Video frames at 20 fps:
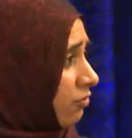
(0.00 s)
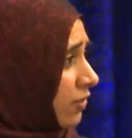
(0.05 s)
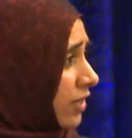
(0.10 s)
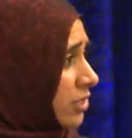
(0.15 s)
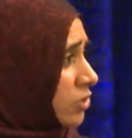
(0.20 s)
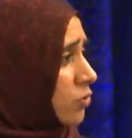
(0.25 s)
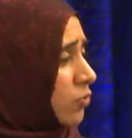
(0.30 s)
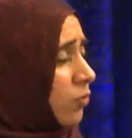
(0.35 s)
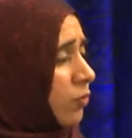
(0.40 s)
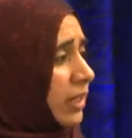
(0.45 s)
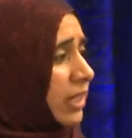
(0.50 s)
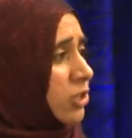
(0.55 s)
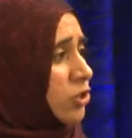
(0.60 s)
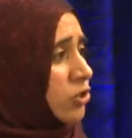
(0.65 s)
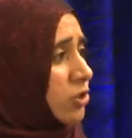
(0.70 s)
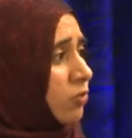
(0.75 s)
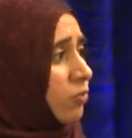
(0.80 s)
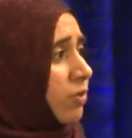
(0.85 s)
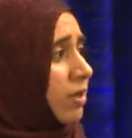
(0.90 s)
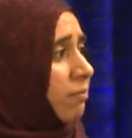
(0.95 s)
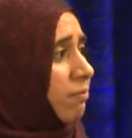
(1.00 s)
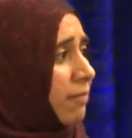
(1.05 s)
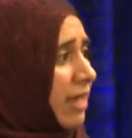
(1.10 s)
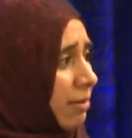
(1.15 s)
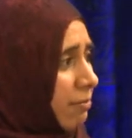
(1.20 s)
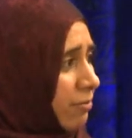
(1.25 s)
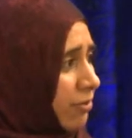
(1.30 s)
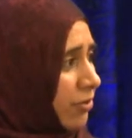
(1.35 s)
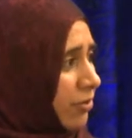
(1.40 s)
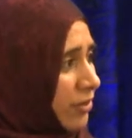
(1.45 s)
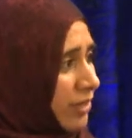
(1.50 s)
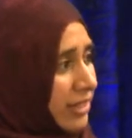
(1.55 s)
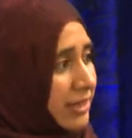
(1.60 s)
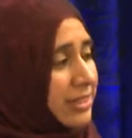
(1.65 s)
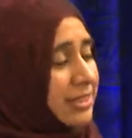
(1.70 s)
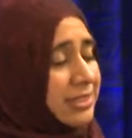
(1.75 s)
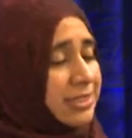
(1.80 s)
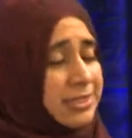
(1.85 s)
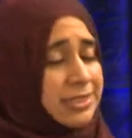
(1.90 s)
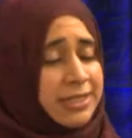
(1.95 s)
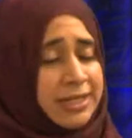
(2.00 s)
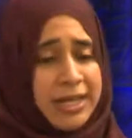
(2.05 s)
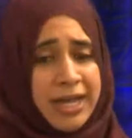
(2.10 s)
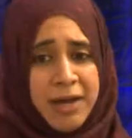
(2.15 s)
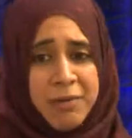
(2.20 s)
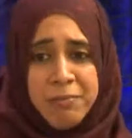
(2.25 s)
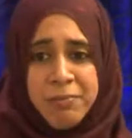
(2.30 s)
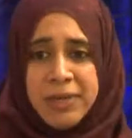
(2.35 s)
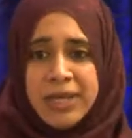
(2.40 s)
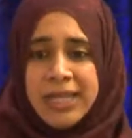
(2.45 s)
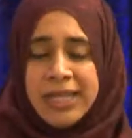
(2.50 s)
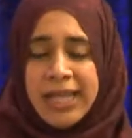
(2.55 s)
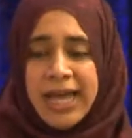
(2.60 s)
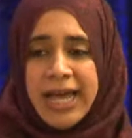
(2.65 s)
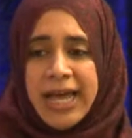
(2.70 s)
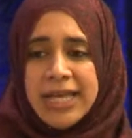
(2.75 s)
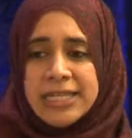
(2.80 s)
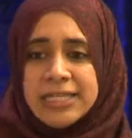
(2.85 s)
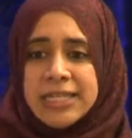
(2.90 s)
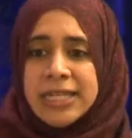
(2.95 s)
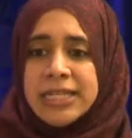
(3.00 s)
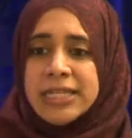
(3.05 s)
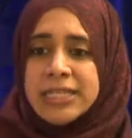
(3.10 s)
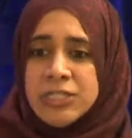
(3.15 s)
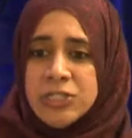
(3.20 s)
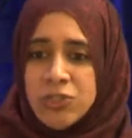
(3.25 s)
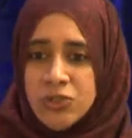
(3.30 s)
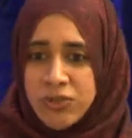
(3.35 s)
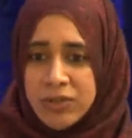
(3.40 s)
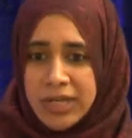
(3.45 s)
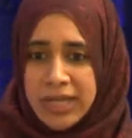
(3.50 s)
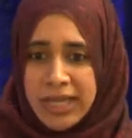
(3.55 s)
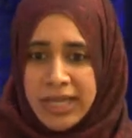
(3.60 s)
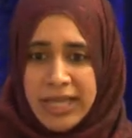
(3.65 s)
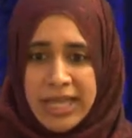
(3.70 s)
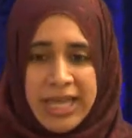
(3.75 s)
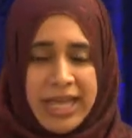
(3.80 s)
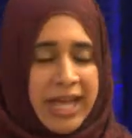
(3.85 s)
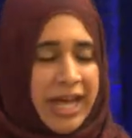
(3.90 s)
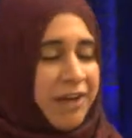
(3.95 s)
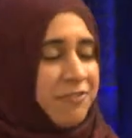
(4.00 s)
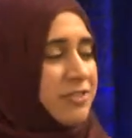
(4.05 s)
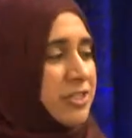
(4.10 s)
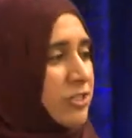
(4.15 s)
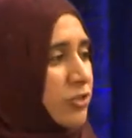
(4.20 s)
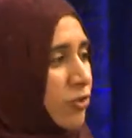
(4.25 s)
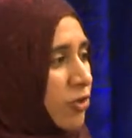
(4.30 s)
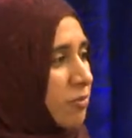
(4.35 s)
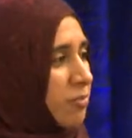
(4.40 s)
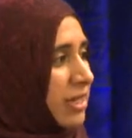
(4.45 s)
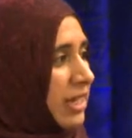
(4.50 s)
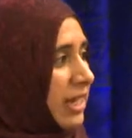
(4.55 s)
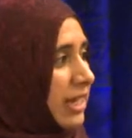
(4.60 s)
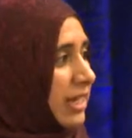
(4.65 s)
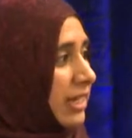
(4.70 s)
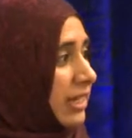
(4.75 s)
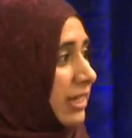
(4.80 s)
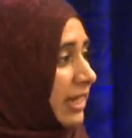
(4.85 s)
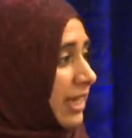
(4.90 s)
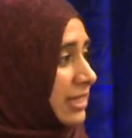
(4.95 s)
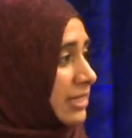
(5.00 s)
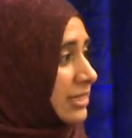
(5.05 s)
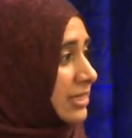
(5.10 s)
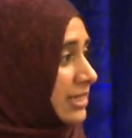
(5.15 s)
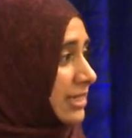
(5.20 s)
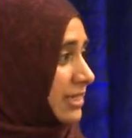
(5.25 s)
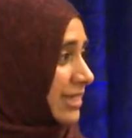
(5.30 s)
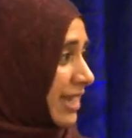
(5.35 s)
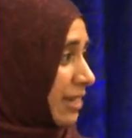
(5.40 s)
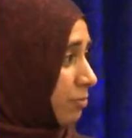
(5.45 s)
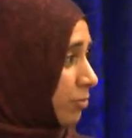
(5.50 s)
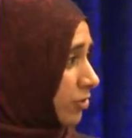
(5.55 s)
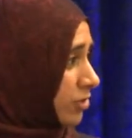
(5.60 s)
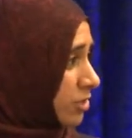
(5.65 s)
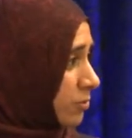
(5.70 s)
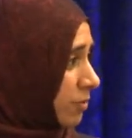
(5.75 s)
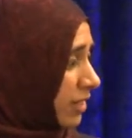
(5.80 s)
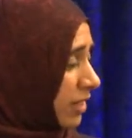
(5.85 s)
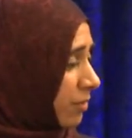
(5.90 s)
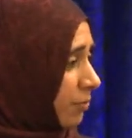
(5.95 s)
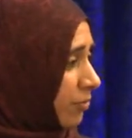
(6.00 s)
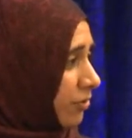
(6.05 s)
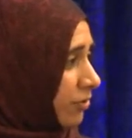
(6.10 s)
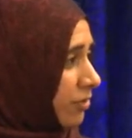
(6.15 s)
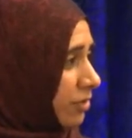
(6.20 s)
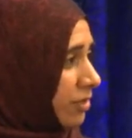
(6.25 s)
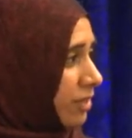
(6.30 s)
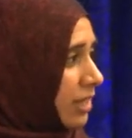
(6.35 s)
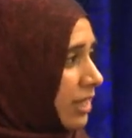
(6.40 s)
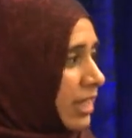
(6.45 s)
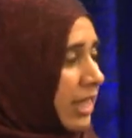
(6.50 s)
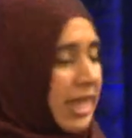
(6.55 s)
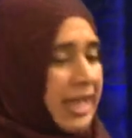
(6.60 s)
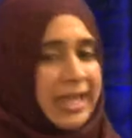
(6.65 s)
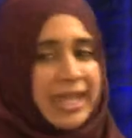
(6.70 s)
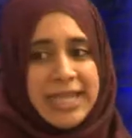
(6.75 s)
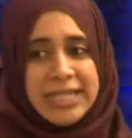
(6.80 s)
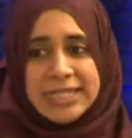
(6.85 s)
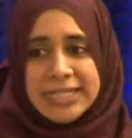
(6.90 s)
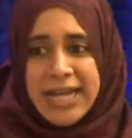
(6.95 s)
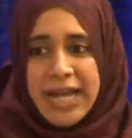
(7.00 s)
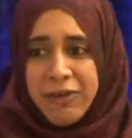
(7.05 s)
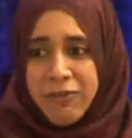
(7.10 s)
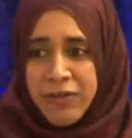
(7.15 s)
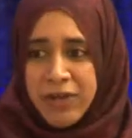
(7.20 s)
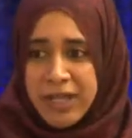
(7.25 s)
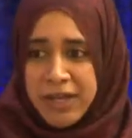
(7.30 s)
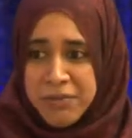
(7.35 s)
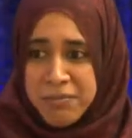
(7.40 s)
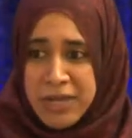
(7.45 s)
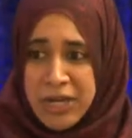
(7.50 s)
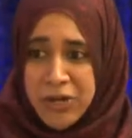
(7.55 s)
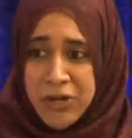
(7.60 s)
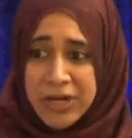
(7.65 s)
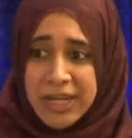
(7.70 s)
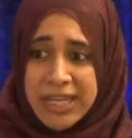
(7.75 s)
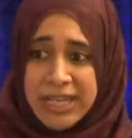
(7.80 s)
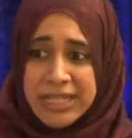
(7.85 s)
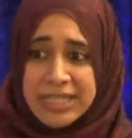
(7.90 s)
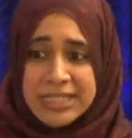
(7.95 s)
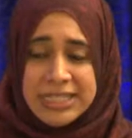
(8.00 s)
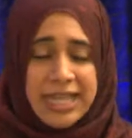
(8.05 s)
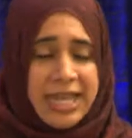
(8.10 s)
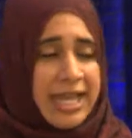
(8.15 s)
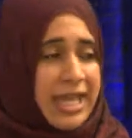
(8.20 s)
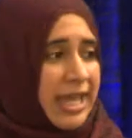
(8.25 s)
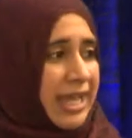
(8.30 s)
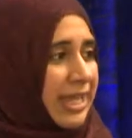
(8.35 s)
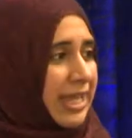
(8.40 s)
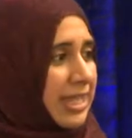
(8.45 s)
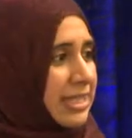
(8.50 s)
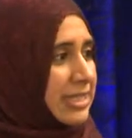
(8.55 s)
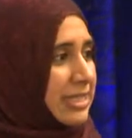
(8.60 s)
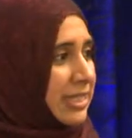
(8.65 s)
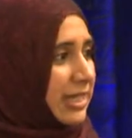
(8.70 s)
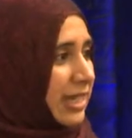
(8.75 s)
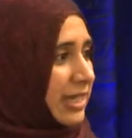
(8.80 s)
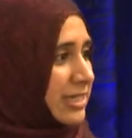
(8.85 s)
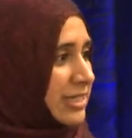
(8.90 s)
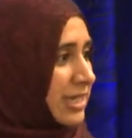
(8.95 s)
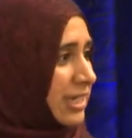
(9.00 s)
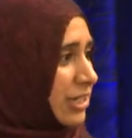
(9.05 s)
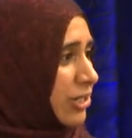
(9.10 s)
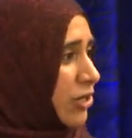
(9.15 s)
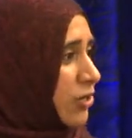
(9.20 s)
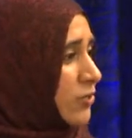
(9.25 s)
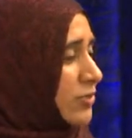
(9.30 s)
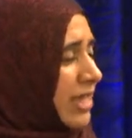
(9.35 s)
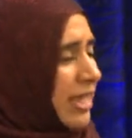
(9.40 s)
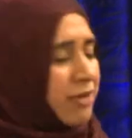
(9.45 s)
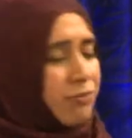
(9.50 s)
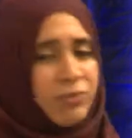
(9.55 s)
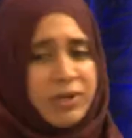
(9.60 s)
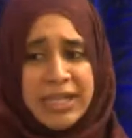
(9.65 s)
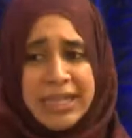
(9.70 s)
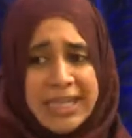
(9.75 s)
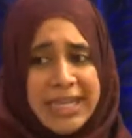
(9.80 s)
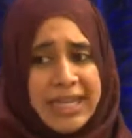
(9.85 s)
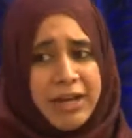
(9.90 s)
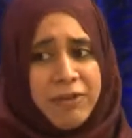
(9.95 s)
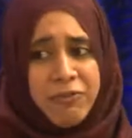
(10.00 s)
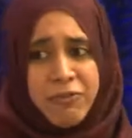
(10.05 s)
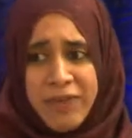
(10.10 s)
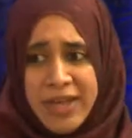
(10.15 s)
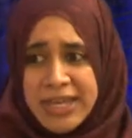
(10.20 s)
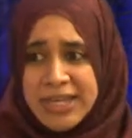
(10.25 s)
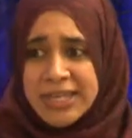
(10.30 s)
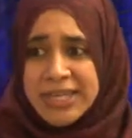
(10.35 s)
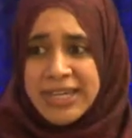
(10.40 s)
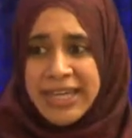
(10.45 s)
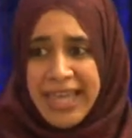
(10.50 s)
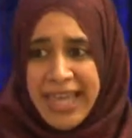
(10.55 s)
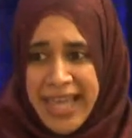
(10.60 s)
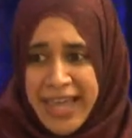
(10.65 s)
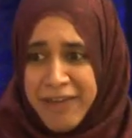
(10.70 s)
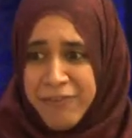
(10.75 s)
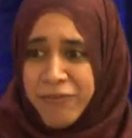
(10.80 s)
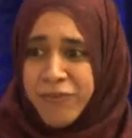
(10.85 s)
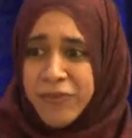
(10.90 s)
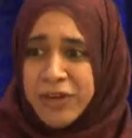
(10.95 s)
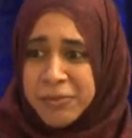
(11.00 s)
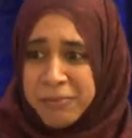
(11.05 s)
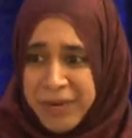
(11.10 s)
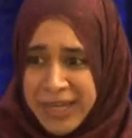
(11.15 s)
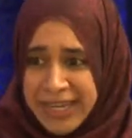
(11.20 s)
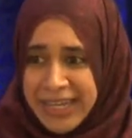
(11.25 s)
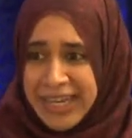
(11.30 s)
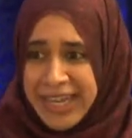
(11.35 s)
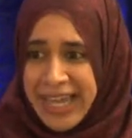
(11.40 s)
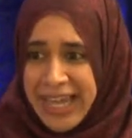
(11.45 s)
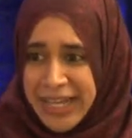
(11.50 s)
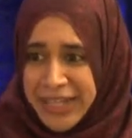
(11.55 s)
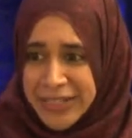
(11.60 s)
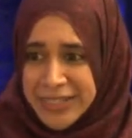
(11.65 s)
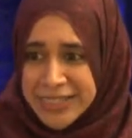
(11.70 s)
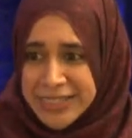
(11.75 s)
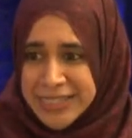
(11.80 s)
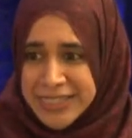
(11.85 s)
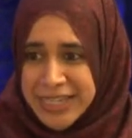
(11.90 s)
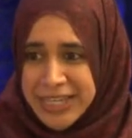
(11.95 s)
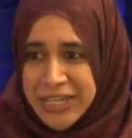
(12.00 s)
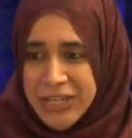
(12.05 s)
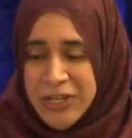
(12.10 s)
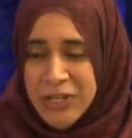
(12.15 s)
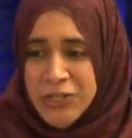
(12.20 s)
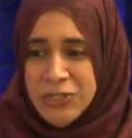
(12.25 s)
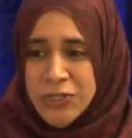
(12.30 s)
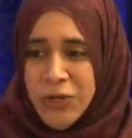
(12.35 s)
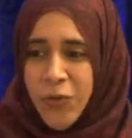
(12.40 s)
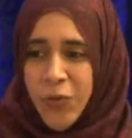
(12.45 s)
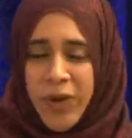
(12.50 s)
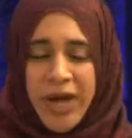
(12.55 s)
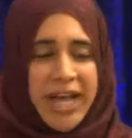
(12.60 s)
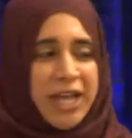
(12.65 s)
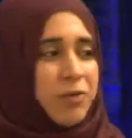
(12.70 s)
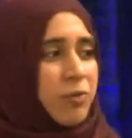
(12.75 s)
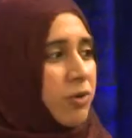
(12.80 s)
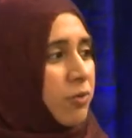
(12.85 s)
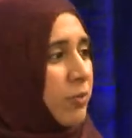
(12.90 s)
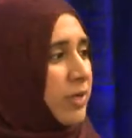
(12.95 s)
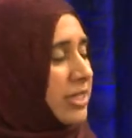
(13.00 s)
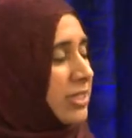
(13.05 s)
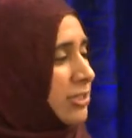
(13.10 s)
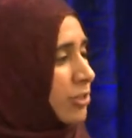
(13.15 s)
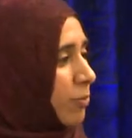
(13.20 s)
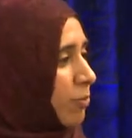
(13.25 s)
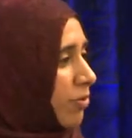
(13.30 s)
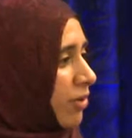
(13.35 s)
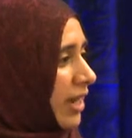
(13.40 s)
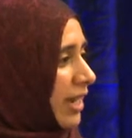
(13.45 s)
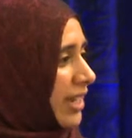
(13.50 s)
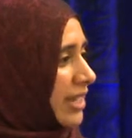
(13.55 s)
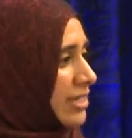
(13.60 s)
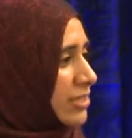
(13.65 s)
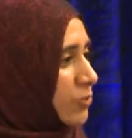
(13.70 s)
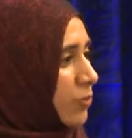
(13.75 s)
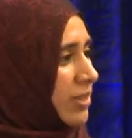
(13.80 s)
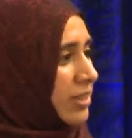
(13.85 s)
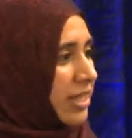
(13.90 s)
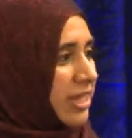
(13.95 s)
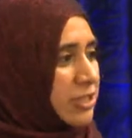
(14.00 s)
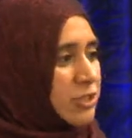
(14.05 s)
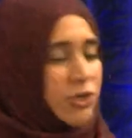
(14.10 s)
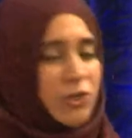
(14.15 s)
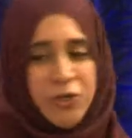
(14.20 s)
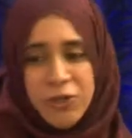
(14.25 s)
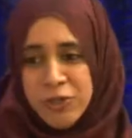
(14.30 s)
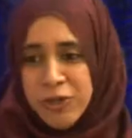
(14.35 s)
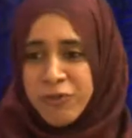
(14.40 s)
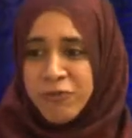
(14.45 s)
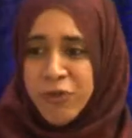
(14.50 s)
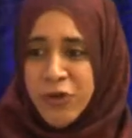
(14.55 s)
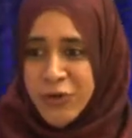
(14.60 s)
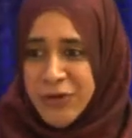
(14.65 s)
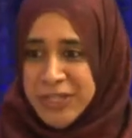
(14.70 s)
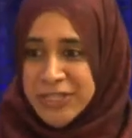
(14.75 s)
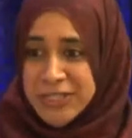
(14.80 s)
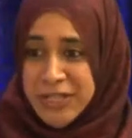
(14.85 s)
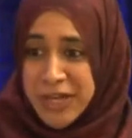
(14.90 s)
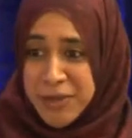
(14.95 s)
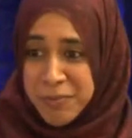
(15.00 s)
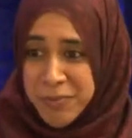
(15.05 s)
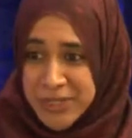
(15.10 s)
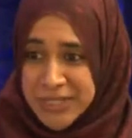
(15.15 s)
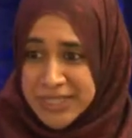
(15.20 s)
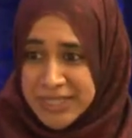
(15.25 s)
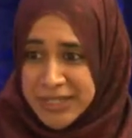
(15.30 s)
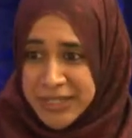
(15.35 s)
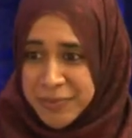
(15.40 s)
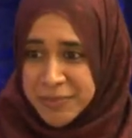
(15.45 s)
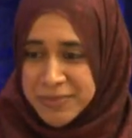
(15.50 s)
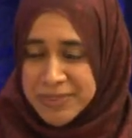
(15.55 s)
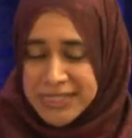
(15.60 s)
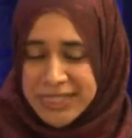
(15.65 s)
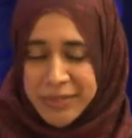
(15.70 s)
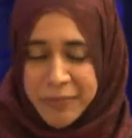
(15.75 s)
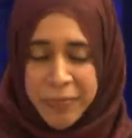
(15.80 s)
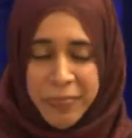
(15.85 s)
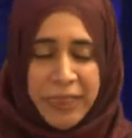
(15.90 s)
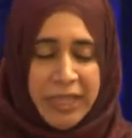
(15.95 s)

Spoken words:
& Fitch, we should remember that this is a company that has a history of discriminating against disabled people, against African Americans, against Latinos, and really offending everybody else. So why were we surprised when they turned their focus on Muslims?